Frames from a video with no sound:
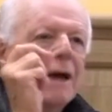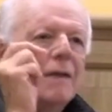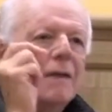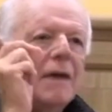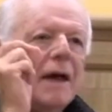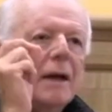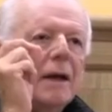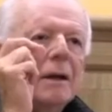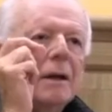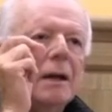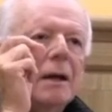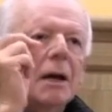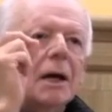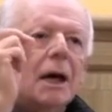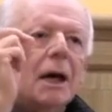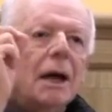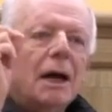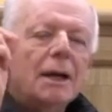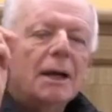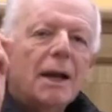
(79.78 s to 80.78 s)
then
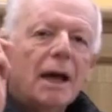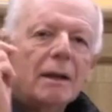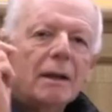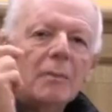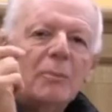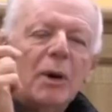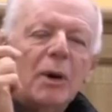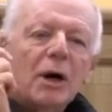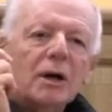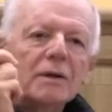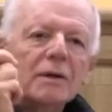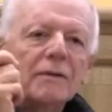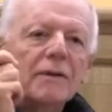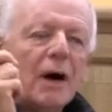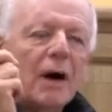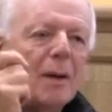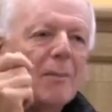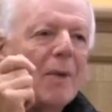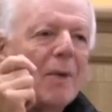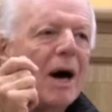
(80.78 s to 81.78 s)
another part of
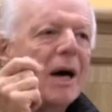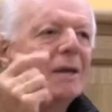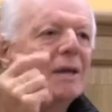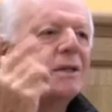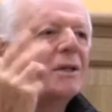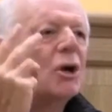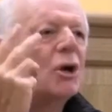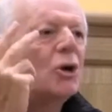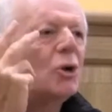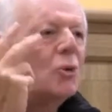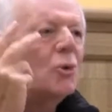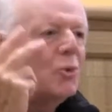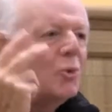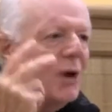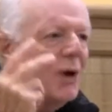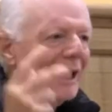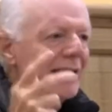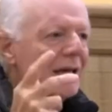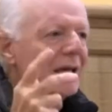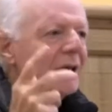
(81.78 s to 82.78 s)
our mind
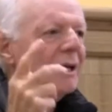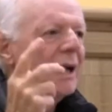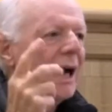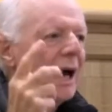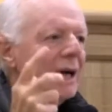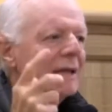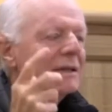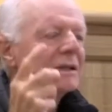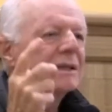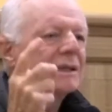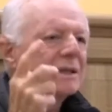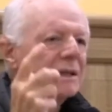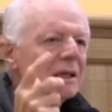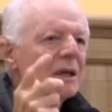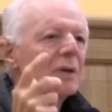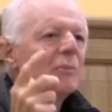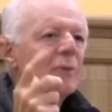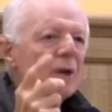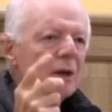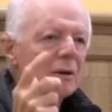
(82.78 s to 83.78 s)
recognizes
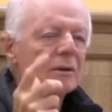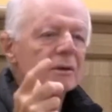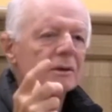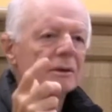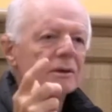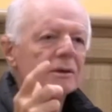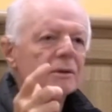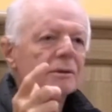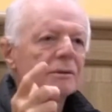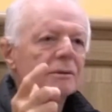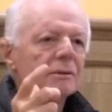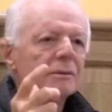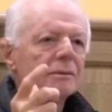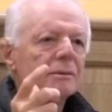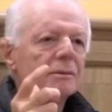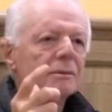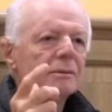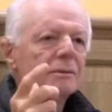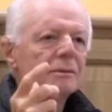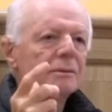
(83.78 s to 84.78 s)
the appearance.
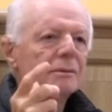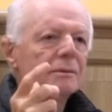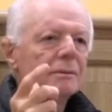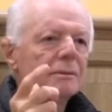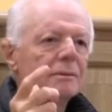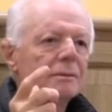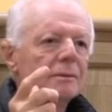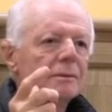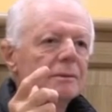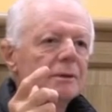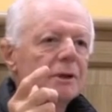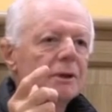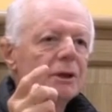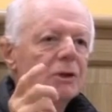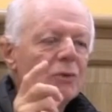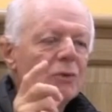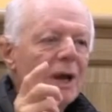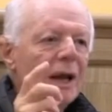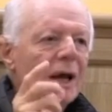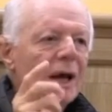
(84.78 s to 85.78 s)
It
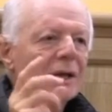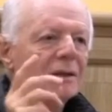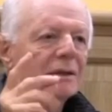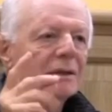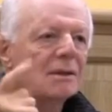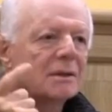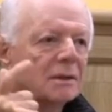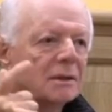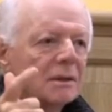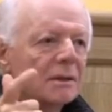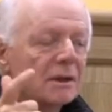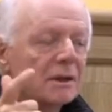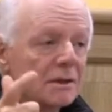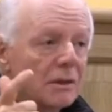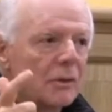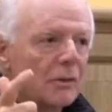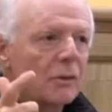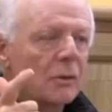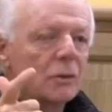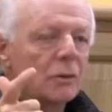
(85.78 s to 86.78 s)
realizes there's
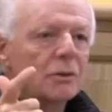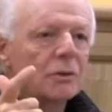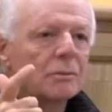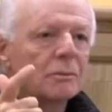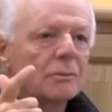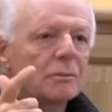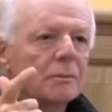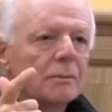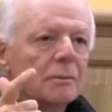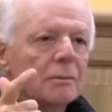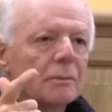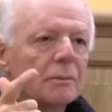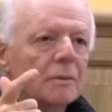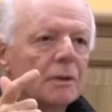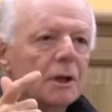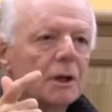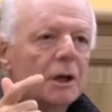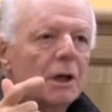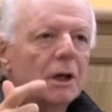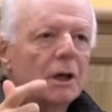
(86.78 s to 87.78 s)
a thought.
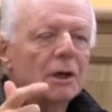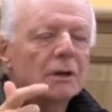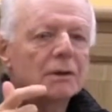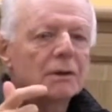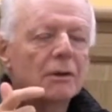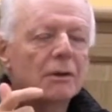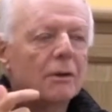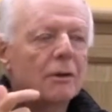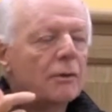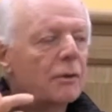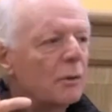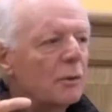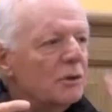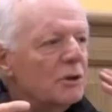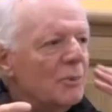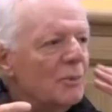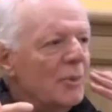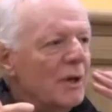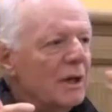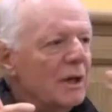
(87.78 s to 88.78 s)
So the thought
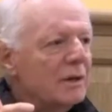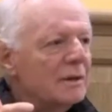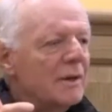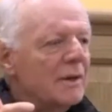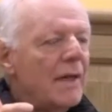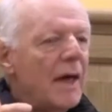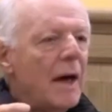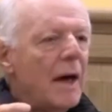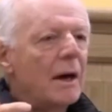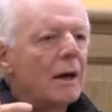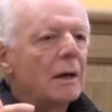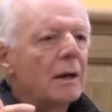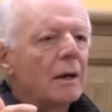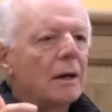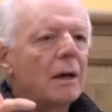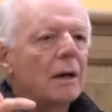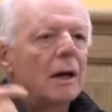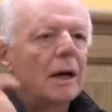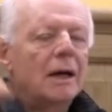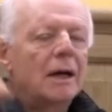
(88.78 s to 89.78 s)
appears there,
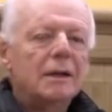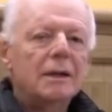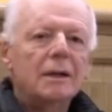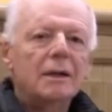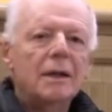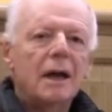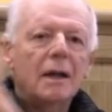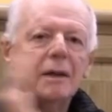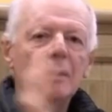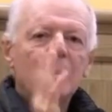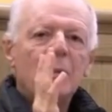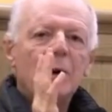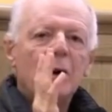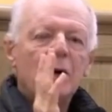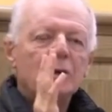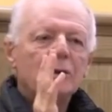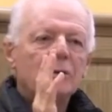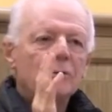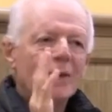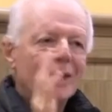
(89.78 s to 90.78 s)
and then the other
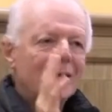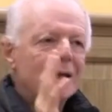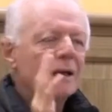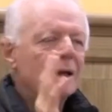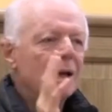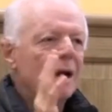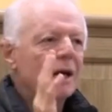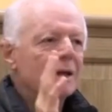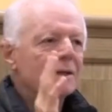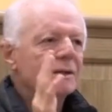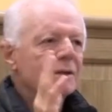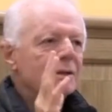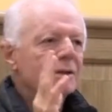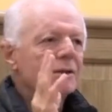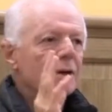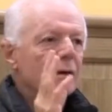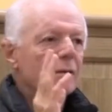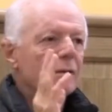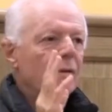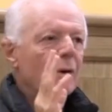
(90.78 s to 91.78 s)
part
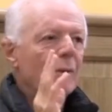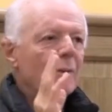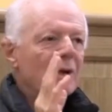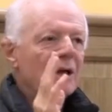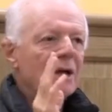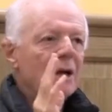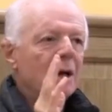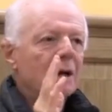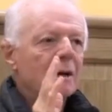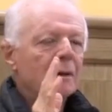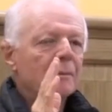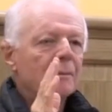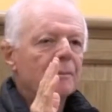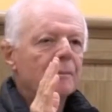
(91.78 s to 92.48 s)
recognizes from here.